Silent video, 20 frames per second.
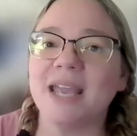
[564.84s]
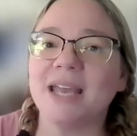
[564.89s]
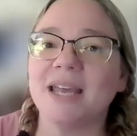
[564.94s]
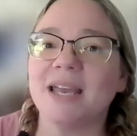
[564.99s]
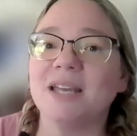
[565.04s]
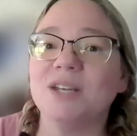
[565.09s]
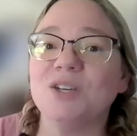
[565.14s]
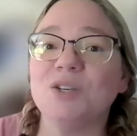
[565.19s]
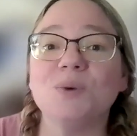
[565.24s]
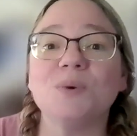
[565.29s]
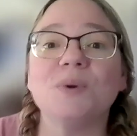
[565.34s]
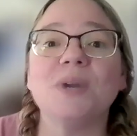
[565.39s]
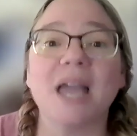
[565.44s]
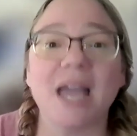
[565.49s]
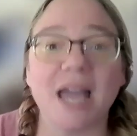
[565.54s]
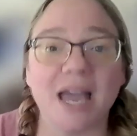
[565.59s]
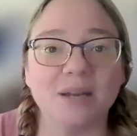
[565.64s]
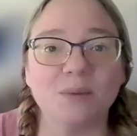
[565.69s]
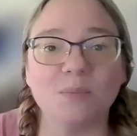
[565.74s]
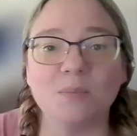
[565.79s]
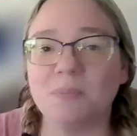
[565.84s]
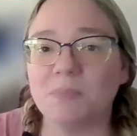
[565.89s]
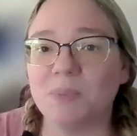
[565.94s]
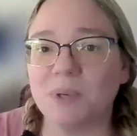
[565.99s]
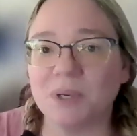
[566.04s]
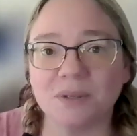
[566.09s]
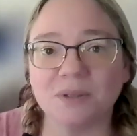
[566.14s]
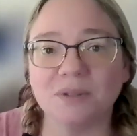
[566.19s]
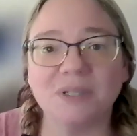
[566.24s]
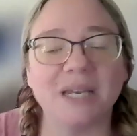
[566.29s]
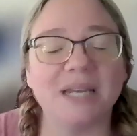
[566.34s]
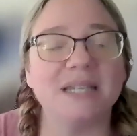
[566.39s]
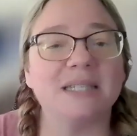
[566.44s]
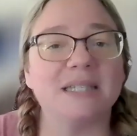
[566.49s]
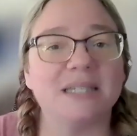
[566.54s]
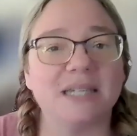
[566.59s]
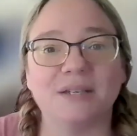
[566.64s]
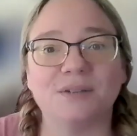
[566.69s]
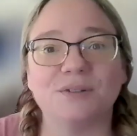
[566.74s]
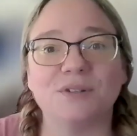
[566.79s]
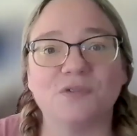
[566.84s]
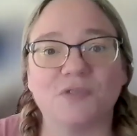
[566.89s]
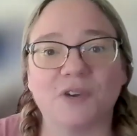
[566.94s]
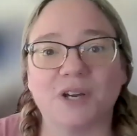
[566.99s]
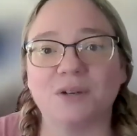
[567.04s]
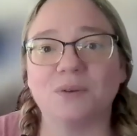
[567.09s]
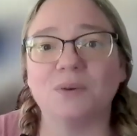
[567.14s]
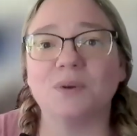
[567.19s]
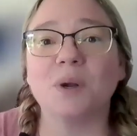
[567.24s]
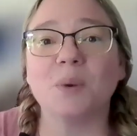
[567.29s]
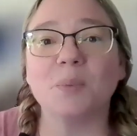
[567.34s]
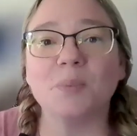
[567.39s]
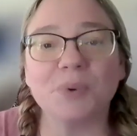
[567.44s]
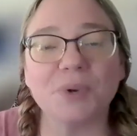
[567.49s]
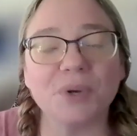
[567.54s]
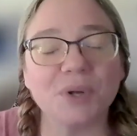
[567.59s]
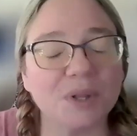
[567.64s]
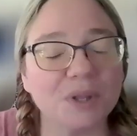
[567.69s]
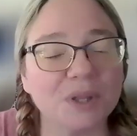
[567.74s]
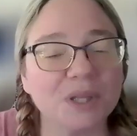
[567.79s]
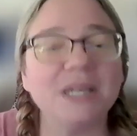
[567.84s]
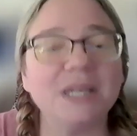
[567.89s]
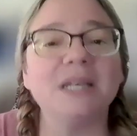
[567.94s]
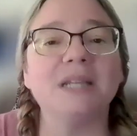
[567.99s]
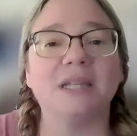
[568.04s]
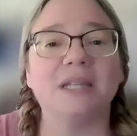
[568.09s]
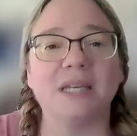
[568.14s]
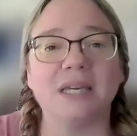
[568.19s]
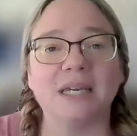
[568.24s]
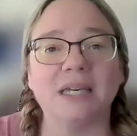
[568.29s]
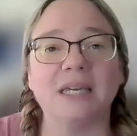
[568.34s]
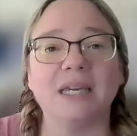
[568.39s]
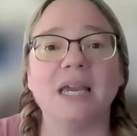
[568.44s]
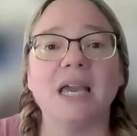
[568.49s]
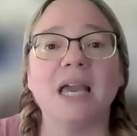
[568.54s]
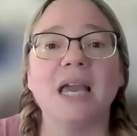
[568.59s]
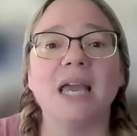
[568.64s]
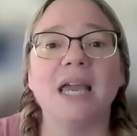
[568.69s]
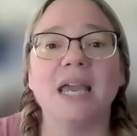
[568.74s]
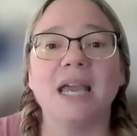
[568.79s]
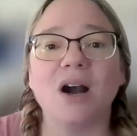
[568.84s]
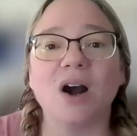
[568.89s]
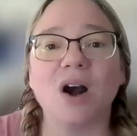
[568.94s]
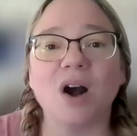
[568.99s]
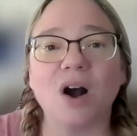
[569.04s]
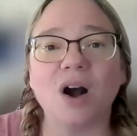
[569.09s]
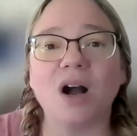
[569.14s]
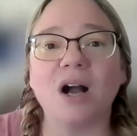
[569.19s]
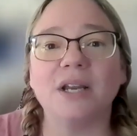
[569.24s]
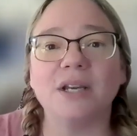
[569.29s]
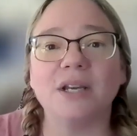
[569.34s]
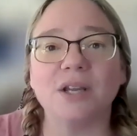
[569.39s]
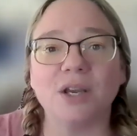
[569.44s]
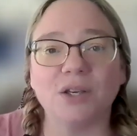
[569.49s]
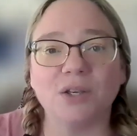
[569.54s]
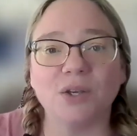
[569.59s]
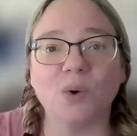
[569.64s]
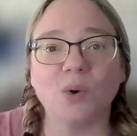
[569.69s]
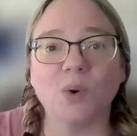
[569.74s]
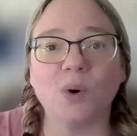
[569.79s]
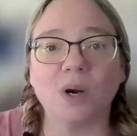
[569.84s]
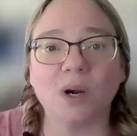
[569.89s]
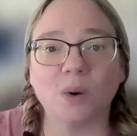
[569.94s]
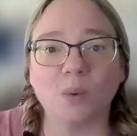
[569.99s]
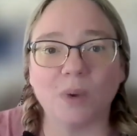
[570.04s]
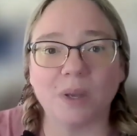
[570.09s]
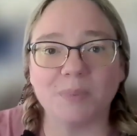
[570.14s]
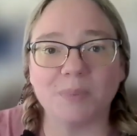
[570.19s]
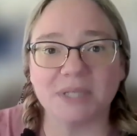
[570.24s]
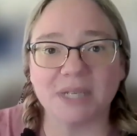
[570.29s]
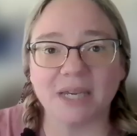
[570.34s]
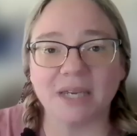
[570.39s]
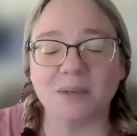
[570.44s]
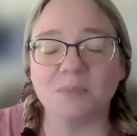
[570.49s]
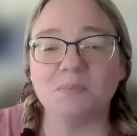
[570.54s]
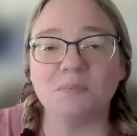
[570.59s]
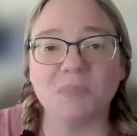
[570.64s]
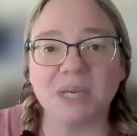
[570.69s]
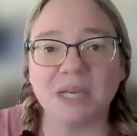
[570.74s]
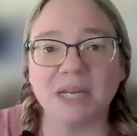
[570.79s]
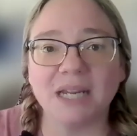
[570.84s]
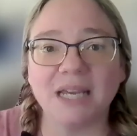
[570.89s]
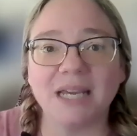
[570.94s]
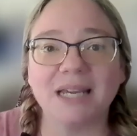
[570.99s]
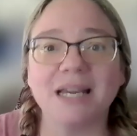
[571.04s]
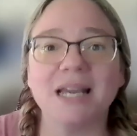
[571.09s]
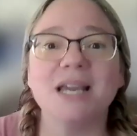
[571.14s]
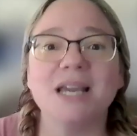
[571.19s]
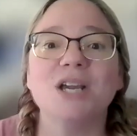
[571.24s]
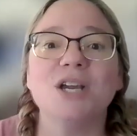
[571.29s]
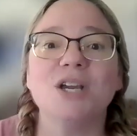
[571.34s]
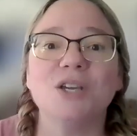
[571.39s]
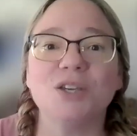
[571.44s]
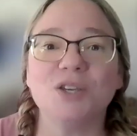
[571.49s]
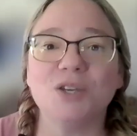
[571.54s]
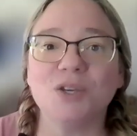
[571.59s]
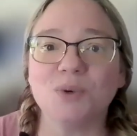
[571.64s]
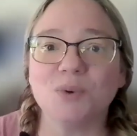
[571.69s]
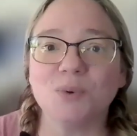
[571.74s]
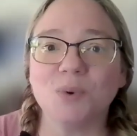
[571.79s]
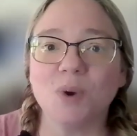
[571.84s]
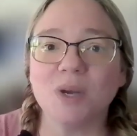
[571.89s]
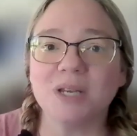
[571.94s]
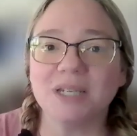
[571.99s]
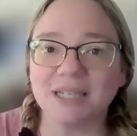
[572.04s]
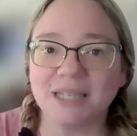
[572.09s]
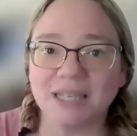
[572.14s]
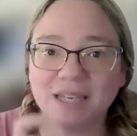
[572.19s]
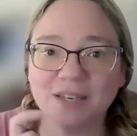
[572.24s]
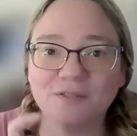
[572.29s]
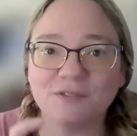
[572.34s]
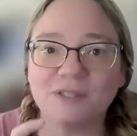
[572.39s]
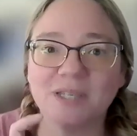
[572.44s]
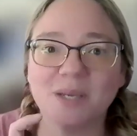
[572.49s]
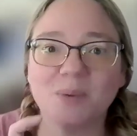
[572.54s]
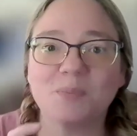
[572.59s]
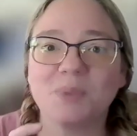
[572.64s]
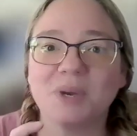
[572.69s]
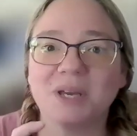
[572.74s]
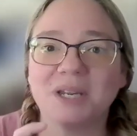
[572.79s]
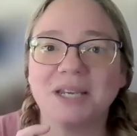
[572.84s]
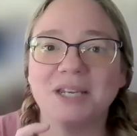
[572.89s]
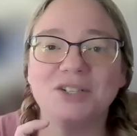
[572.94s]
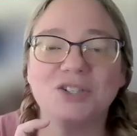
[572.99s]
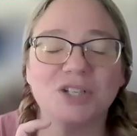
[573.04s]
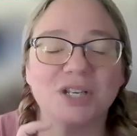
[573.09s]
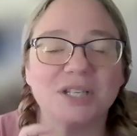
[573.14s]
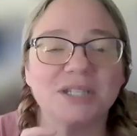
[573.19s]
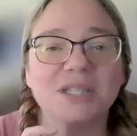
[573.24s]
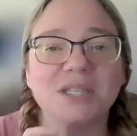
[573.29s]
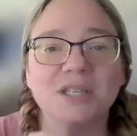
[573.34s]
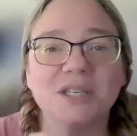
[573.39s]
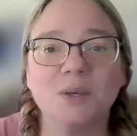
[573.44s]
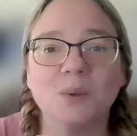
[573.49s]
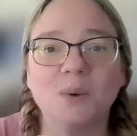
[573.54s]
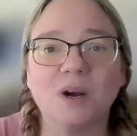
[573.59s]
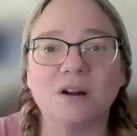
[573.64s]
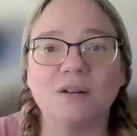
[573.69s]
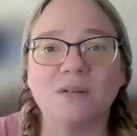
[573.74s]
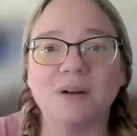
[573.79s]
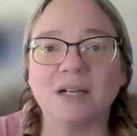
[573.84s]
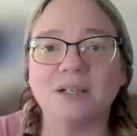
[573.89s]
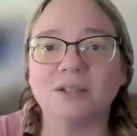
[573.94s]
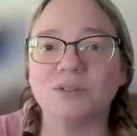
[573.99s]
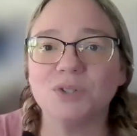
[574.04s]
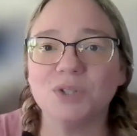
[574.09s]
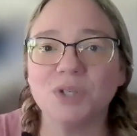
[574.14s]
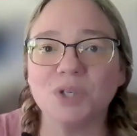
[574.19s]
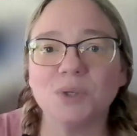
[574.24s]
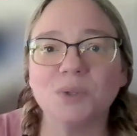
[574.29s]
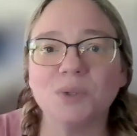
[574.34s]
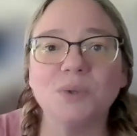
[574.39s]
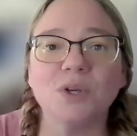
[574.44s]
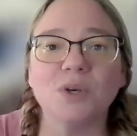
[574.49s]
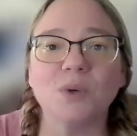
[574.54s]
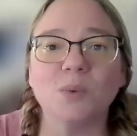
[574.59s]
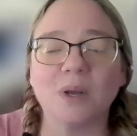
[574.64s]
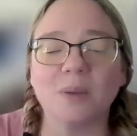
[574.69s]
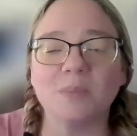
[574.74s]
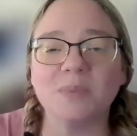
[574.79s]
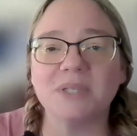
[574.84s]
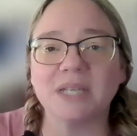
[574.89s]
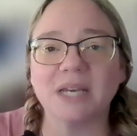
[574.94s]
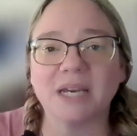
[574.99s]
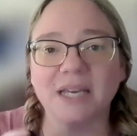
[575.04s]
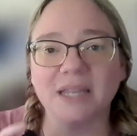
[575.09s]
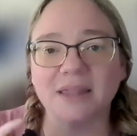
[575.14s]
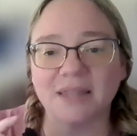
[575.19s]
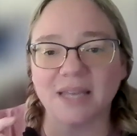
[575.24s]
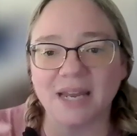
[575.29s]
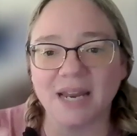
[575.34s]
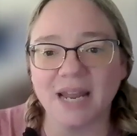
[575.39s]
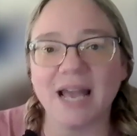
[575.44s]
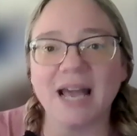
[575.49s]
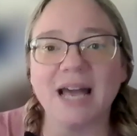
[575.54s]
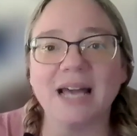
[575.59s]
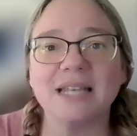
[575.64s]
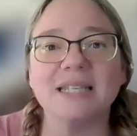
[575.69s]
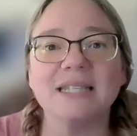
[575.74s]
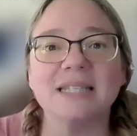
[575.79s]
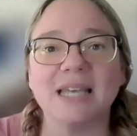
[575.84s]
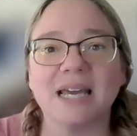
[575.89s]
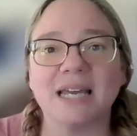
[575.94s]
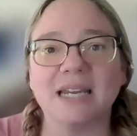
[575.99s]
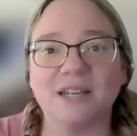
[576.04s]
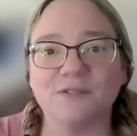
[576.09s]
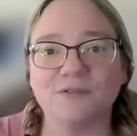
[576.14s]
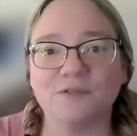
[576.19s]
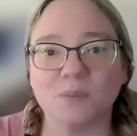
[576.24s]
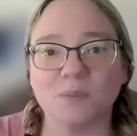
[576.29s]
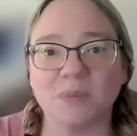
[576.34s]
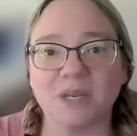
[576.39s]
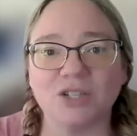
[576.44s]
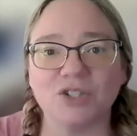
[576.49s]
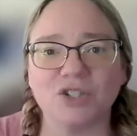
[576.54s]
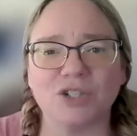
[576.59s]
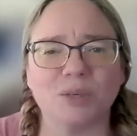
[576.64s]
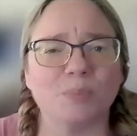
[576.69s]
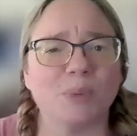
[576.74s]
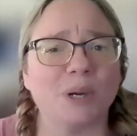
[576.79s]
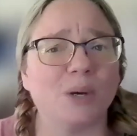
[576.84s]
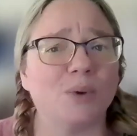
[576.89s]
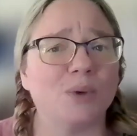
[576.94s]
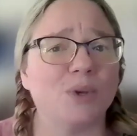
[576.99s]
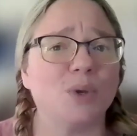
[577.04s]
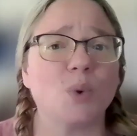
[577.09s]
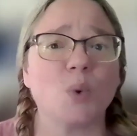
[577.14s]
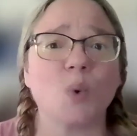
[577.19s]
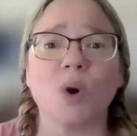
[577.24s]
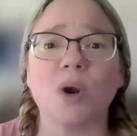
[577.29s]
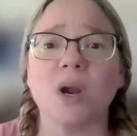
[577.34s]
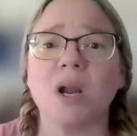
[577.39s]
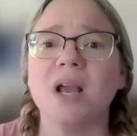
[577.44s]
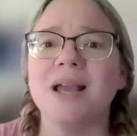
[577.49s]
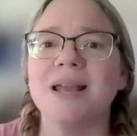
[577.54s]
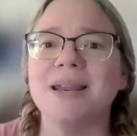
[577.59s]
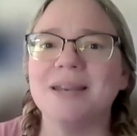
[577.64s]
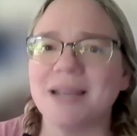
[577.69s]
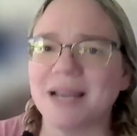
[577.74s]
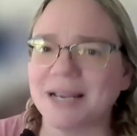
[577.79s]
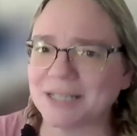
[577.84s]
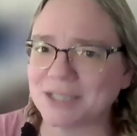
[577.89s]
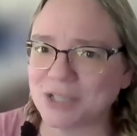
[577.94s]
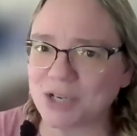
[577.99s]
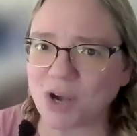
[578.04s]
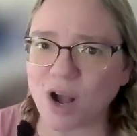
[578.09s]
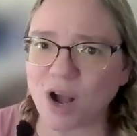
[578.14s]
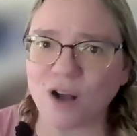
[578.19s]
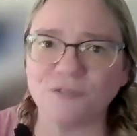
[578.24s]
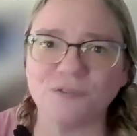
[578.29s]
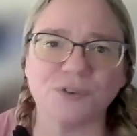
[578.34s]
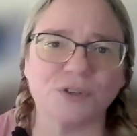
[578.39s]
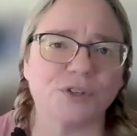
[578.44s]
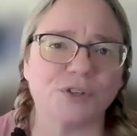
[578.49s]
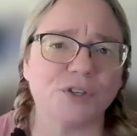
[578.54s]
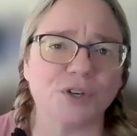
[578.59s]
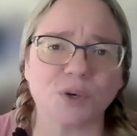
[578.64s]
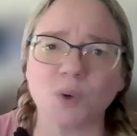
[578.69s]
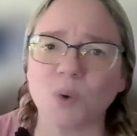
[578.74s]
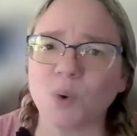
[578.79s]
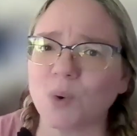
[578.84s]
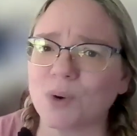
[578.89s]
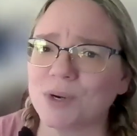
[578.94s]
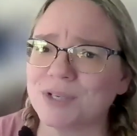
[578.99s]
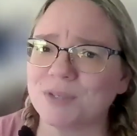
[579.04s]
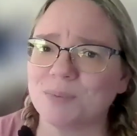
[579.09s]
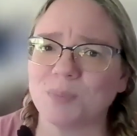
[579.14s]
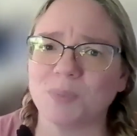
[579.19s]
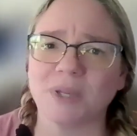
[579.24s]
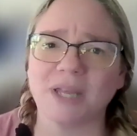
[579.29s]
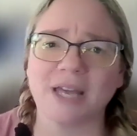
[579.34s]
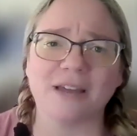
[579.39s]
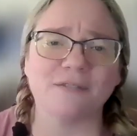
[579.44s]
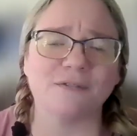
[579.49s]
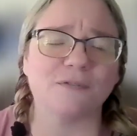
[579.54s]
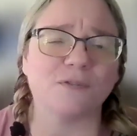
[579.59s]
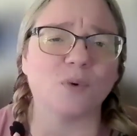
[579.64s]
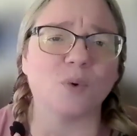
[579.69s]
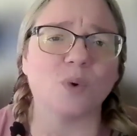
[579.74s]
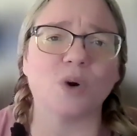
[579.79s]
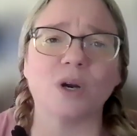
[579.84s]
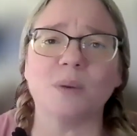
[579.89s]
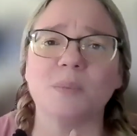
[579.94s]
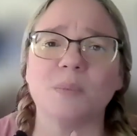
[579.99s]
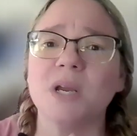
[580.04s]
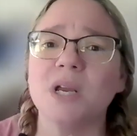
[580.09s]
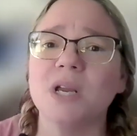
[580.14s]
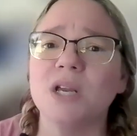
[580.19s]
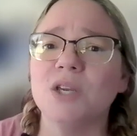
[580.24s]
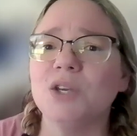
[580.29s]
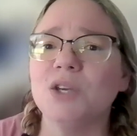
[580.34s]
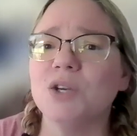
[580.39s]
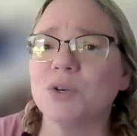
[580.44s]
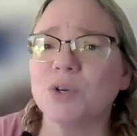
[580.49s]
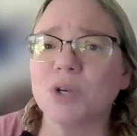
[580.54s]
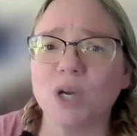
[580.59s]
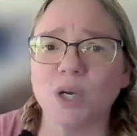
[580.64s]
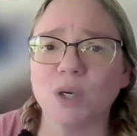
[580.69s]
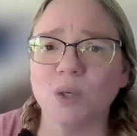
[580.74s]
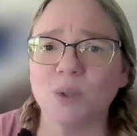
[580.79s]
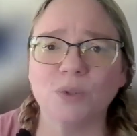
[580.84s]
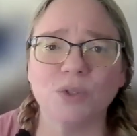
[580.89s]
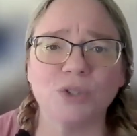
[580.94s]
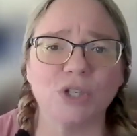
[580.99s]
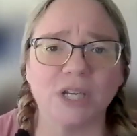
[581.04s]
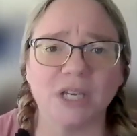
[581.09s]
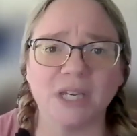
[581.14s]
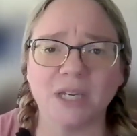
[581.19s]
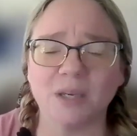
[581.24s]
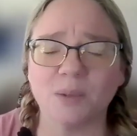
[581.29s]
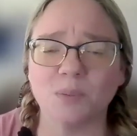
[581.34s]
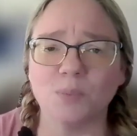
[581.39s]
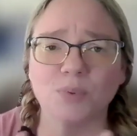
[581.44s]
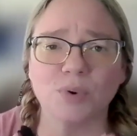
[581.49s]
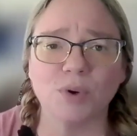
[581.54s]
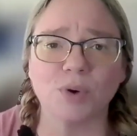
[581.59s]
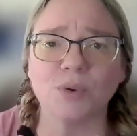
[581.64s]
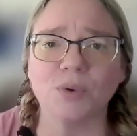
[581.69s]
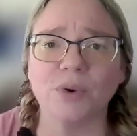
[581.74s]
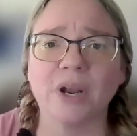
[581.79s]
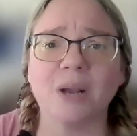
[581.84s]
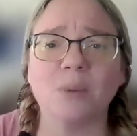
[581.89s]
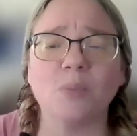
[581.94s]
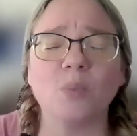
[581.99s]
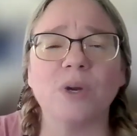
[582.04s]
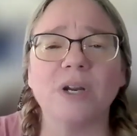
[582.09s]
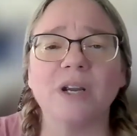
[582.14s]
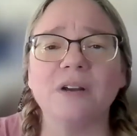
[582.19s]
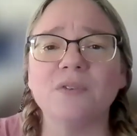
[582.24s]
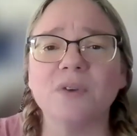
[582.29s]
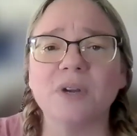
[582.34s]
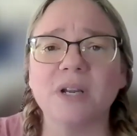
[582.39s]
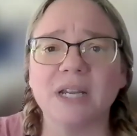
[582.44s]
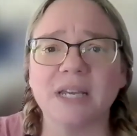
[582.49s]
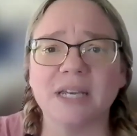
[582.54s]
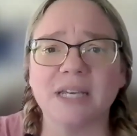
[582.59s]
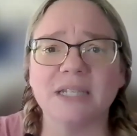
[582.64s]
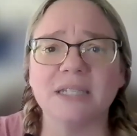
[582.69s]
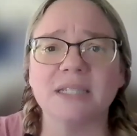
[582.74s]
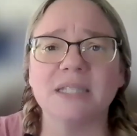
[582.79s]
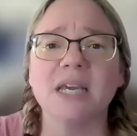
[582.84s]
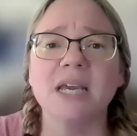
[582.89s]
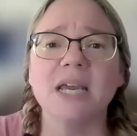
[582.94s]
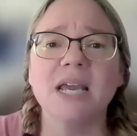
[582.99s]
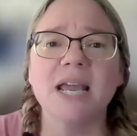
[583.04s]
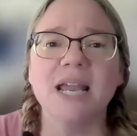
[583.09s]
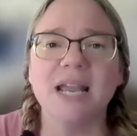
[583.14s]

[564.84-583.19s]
And you can build a sales funnel completely on your website, meaning you give somebody just the URL to your website that has that information about your next offer, your course platform, your coaching program, whatever it is.